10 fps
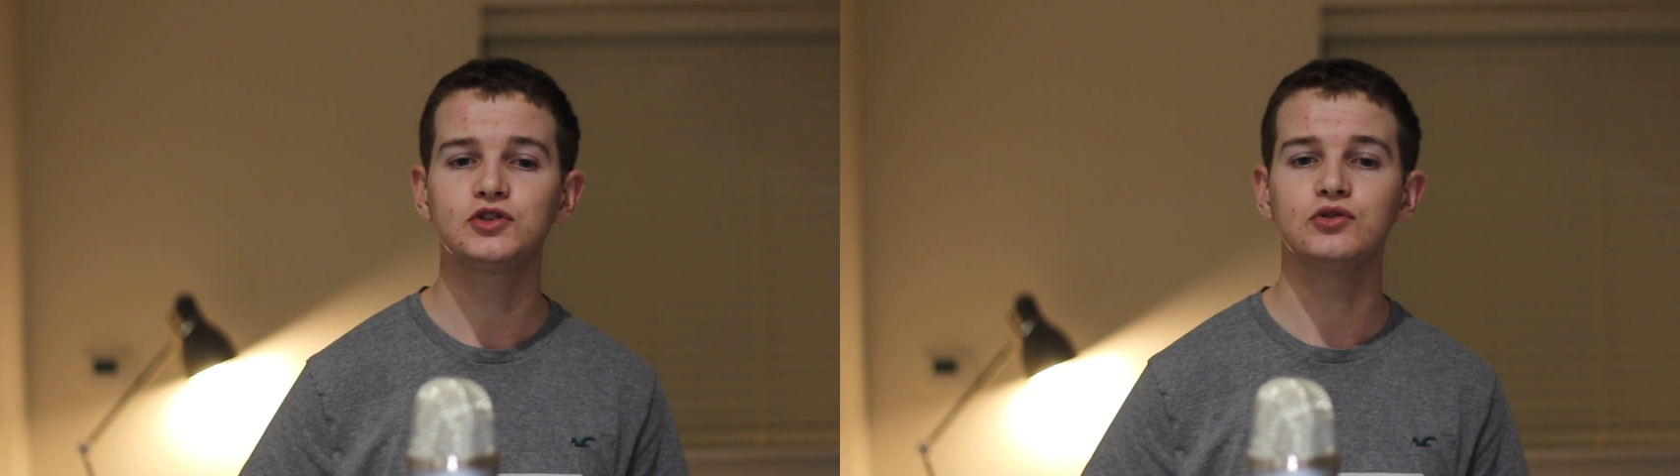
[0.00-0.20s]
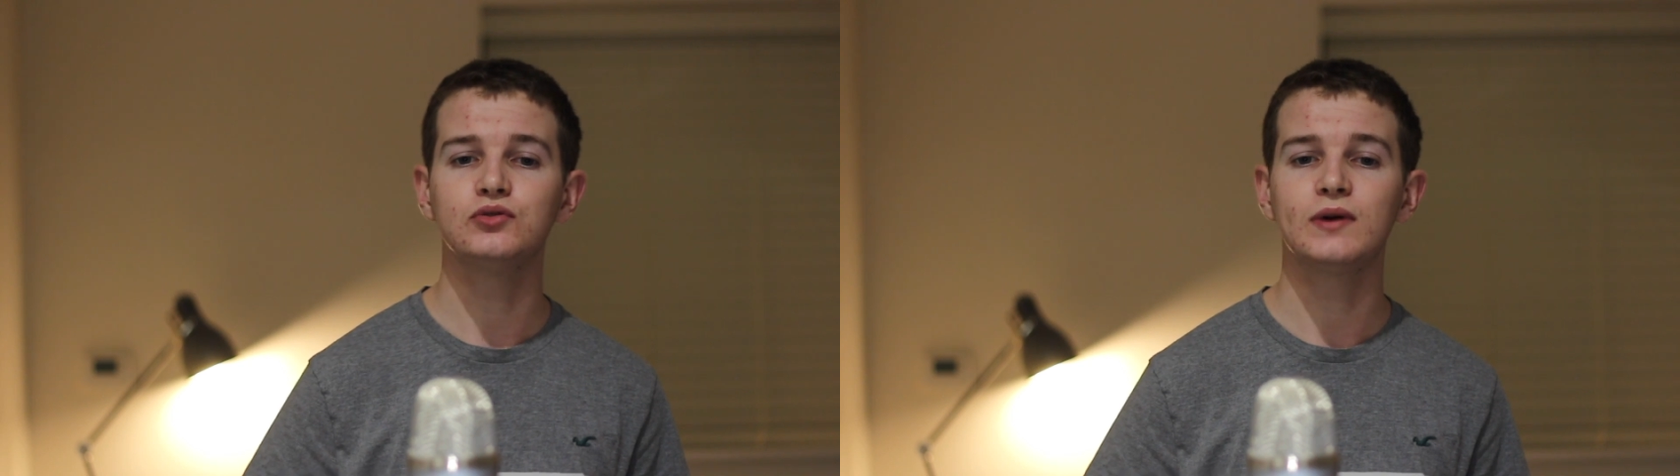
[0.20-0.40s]

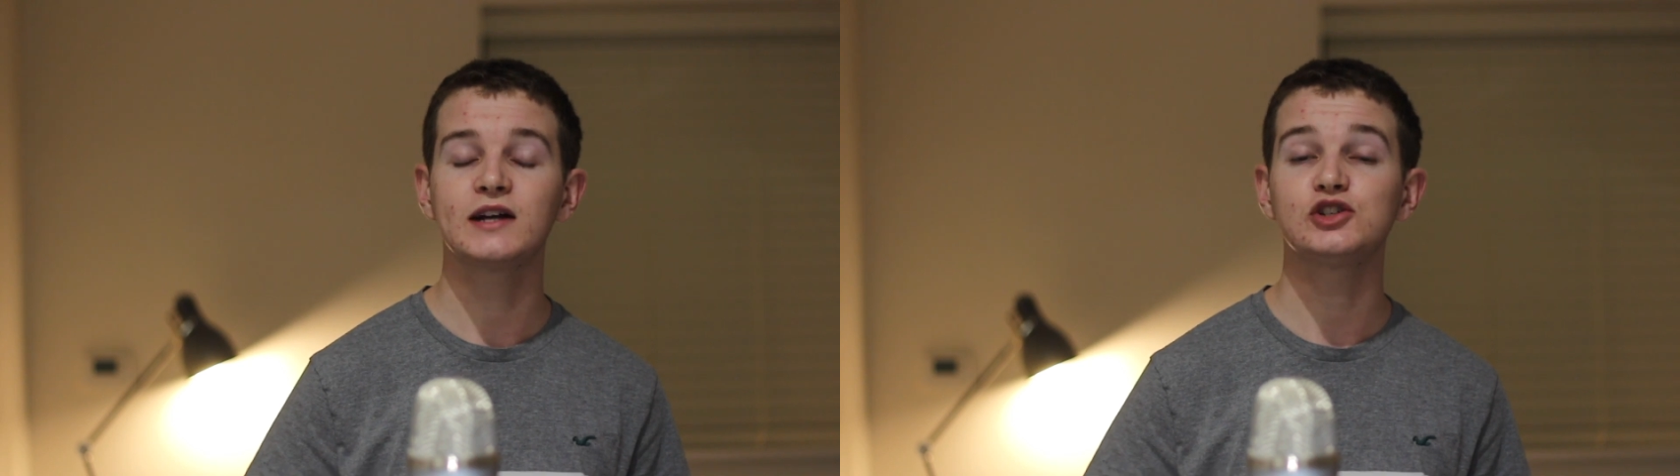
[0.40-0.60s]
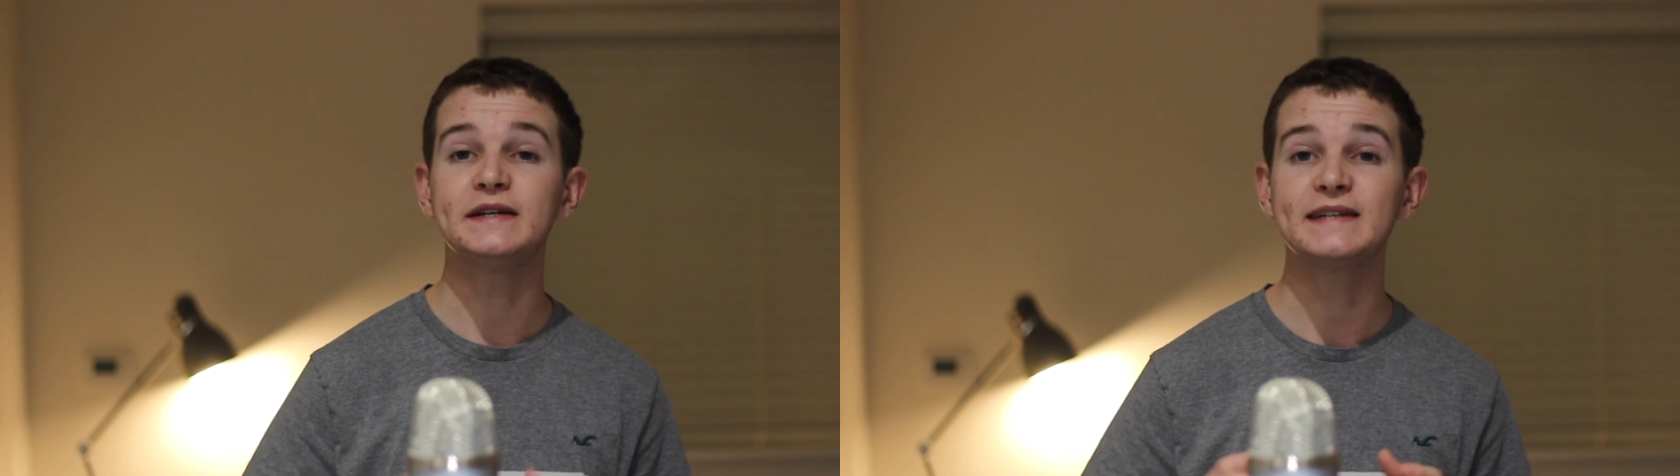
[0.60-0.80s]
to
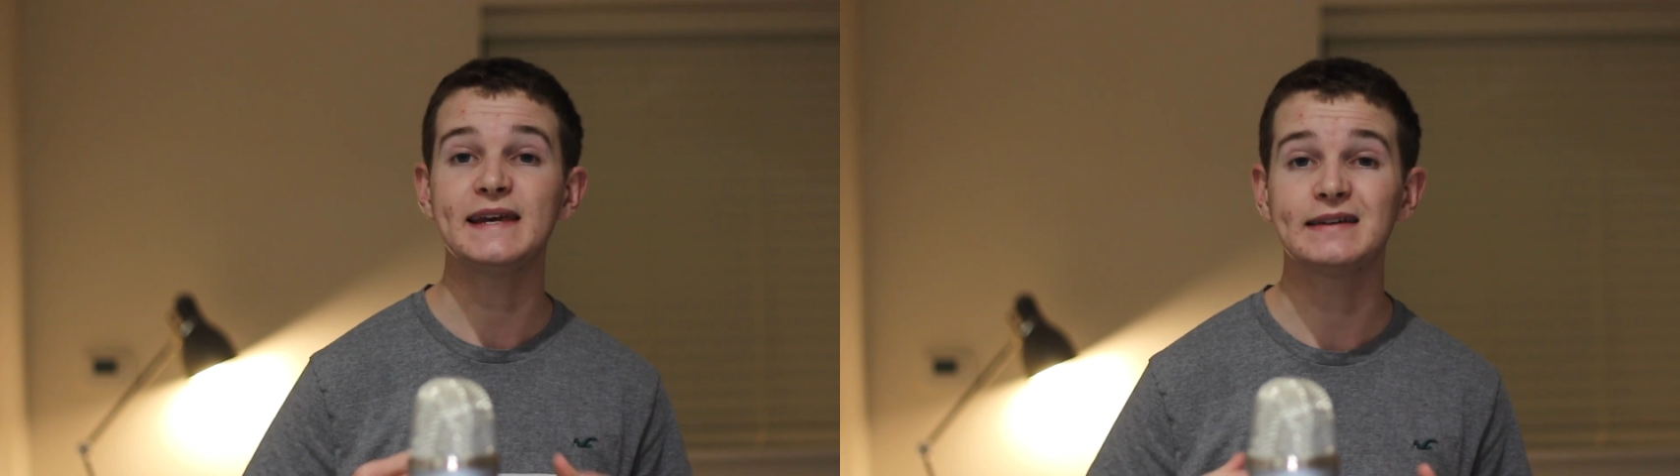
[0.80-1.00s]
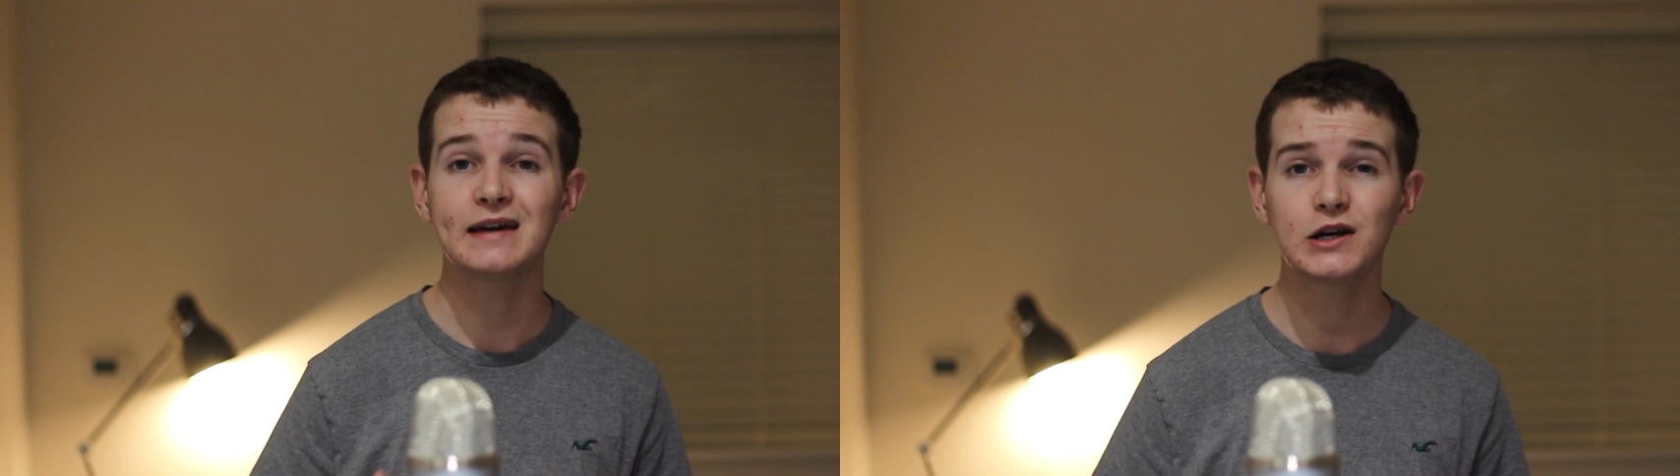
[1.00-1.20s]
actually
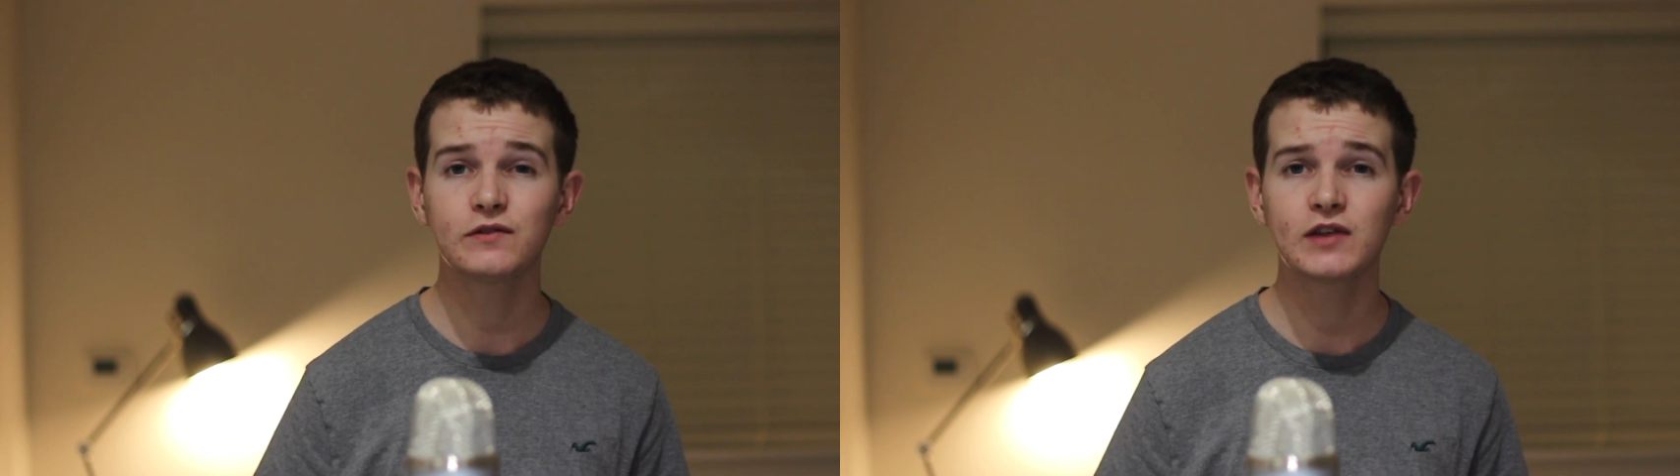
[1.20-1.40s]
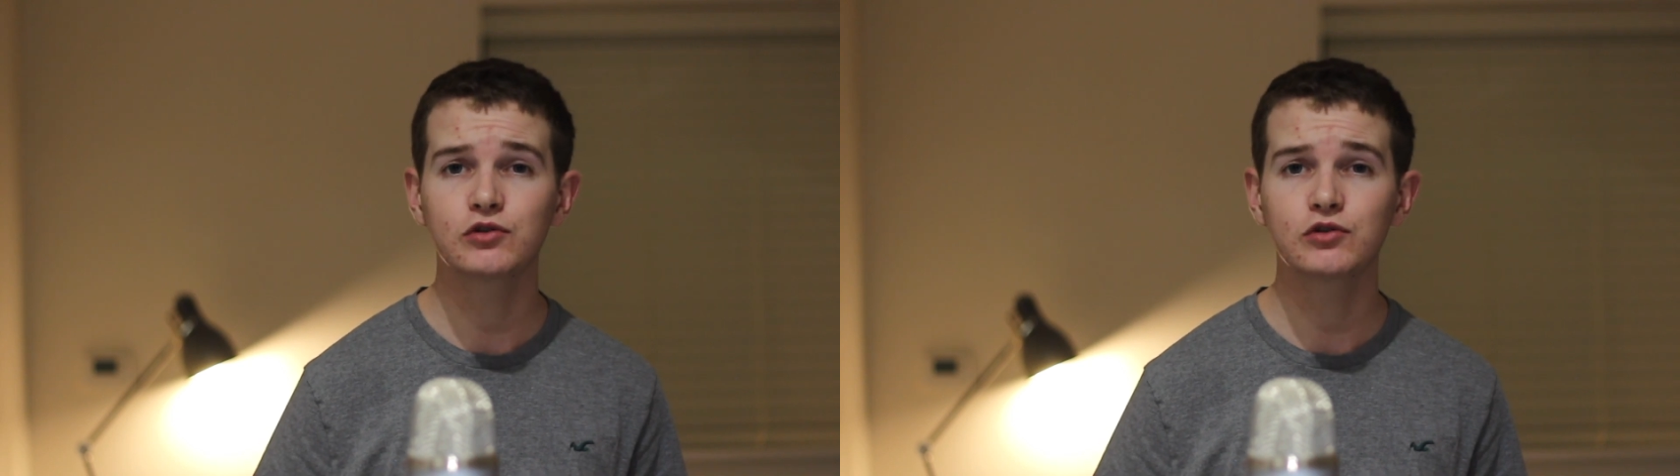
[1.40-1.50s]
take care of